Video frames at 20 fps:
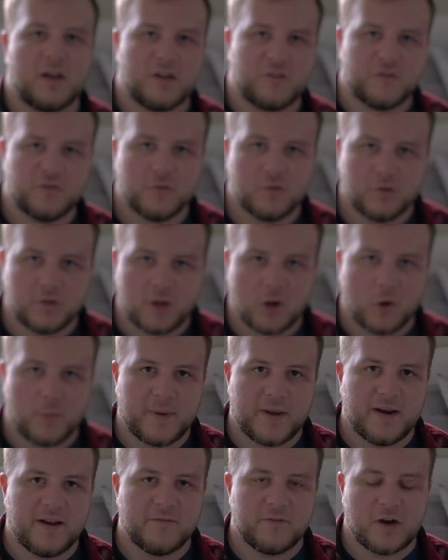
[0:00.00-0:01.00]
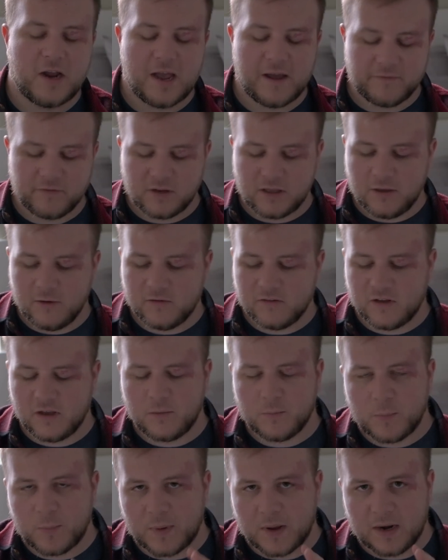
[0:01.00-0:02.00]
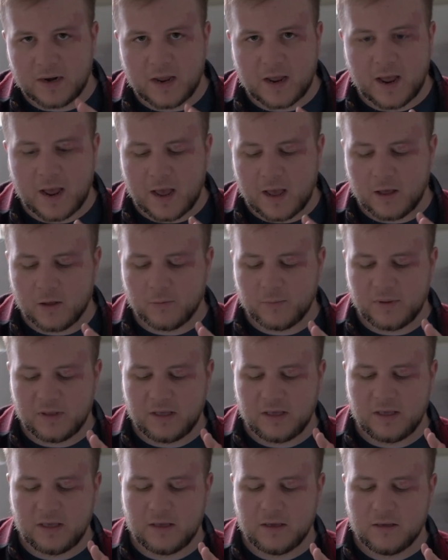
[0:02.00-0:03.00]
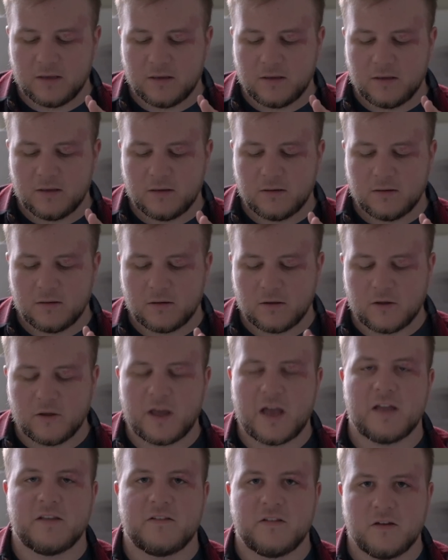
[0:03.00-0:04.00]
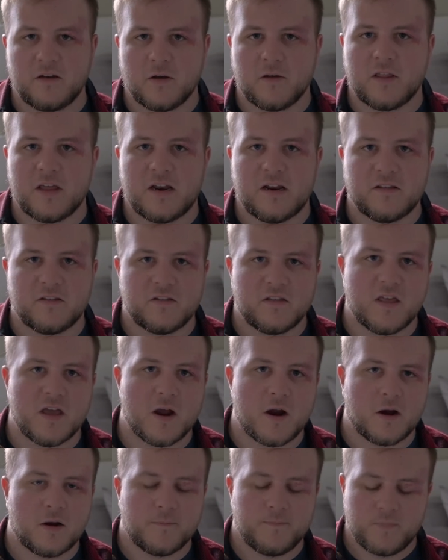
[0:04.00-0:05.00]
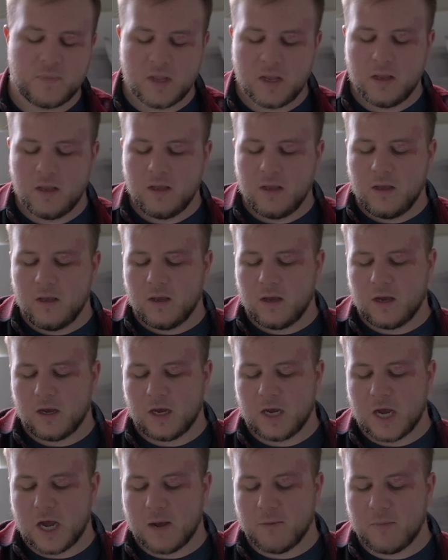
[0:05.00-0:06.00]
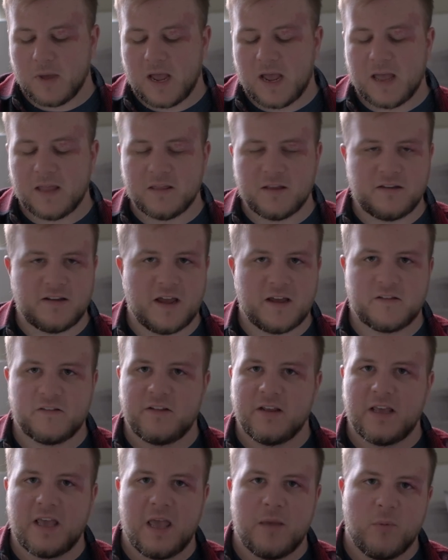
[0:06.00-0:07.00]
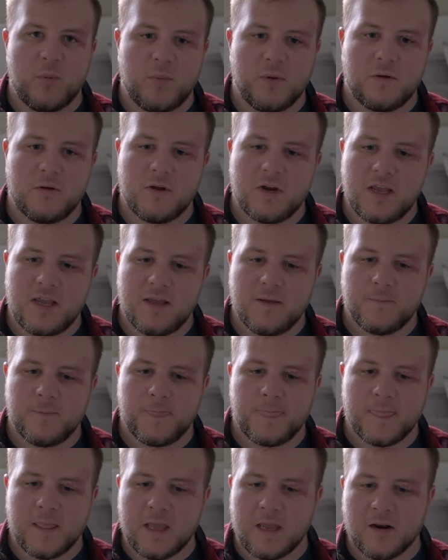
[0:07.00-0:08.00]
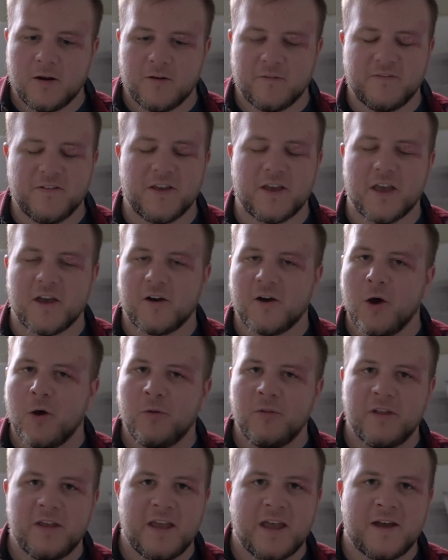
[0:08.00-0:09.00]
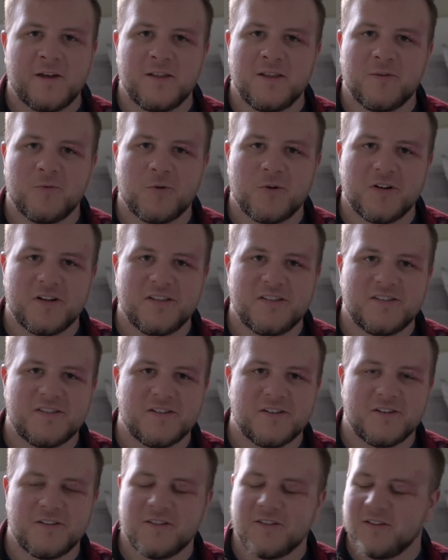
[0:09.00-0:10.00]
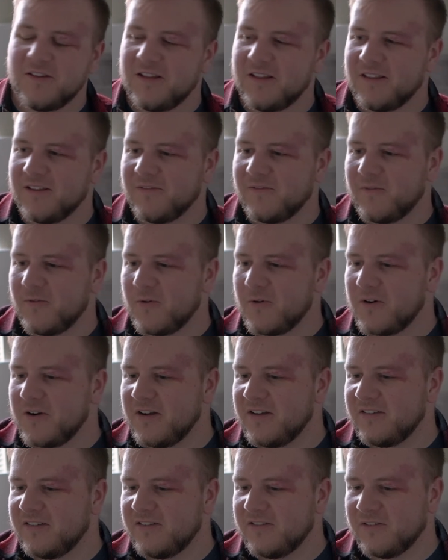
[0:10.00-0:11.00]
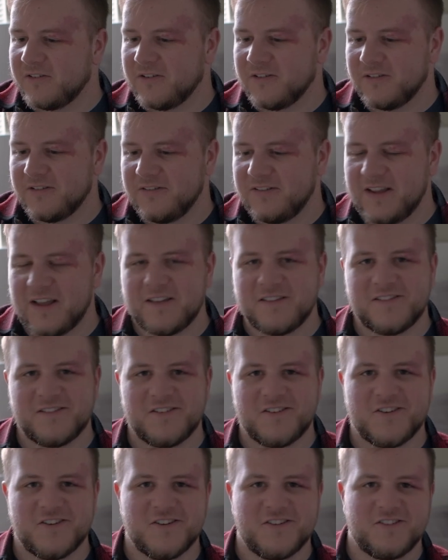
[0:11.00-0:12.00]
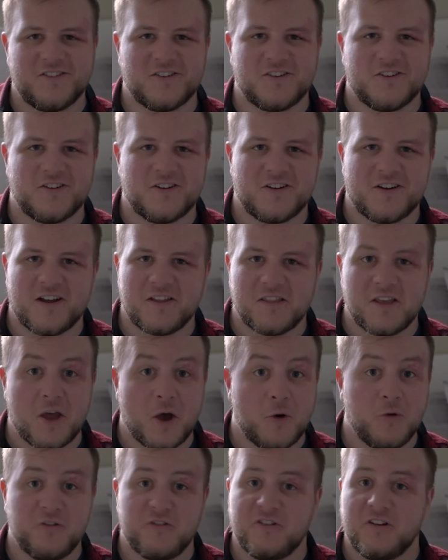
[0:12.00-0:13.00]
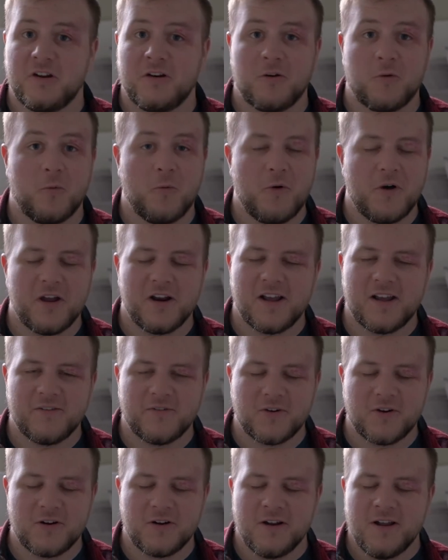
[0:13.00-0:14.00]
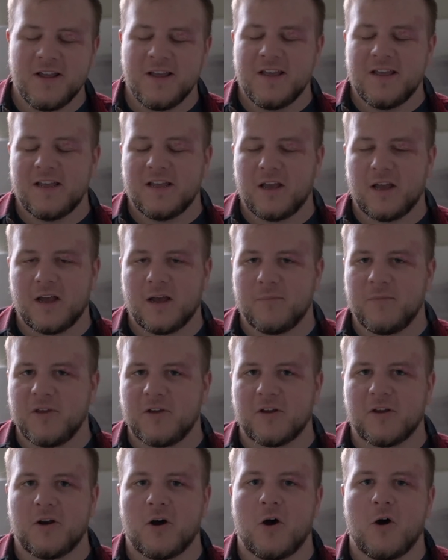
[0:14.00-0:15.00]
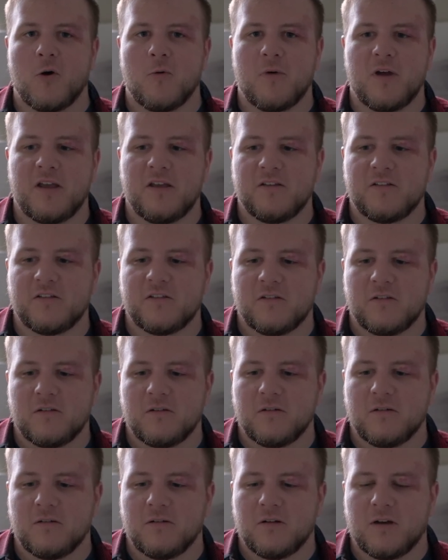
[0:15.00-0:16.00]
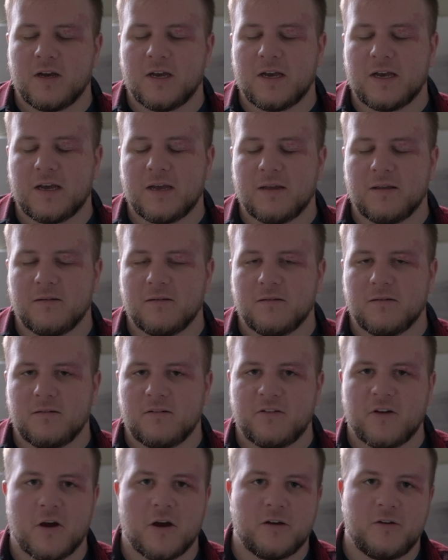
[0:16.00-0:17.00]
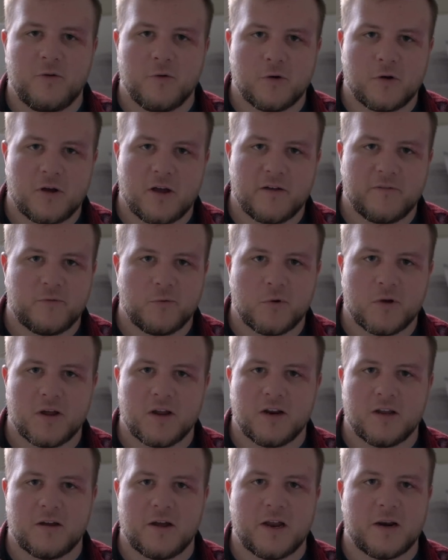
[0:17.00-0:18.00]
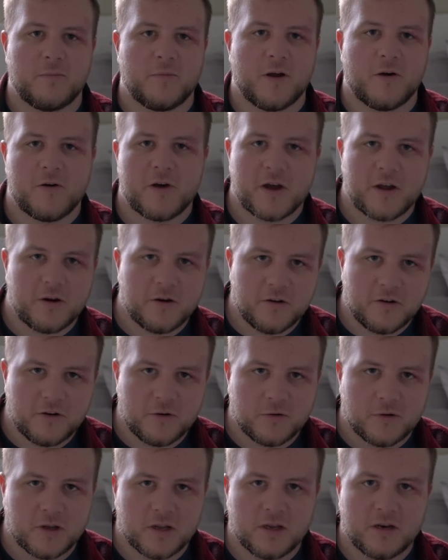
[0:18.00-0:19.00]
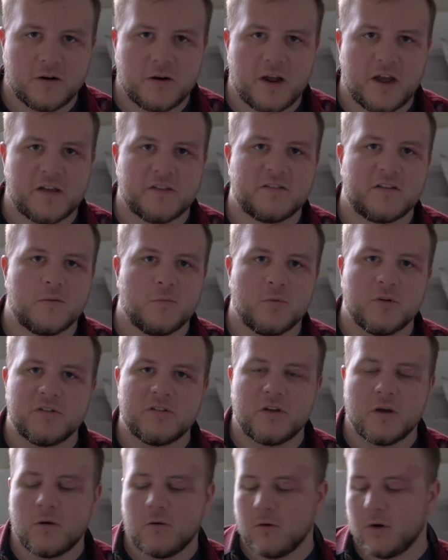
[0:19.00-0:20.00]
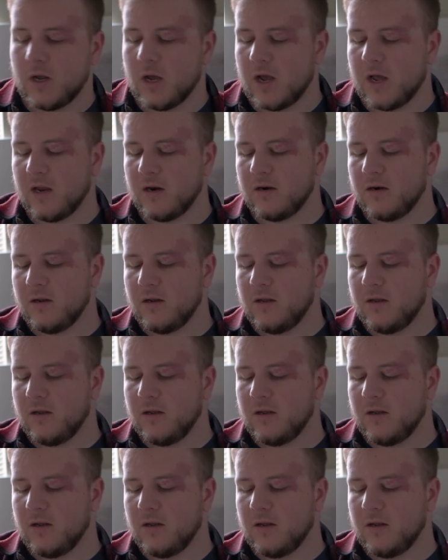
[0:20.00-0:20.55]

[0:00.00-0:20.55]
I truly hope I never have to use it, but I'll be glad to know that it's there. And the texting capability, you know, if you get lonely out in the woods or in the forest or desert or on the ocean or whatever, you could always talk to a loved one and let them know how you're doing or ask them what's going on.